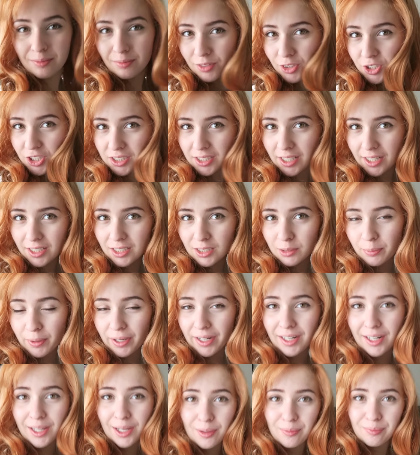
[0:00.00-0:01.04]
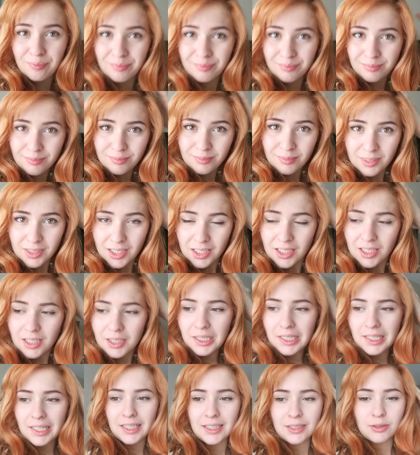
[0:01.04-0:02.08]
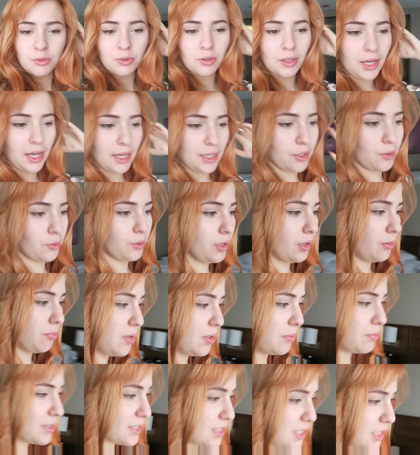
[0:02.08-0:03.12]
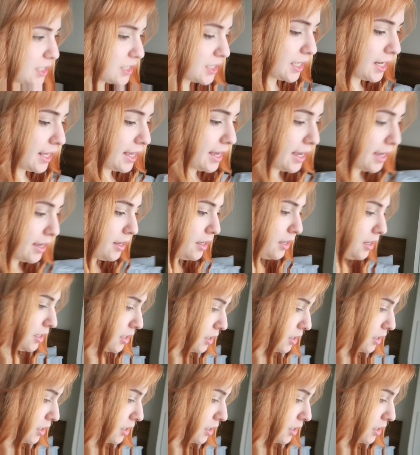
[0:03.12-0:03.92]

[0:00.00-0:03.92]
Just hairsprayed it because I know I'll be busy today,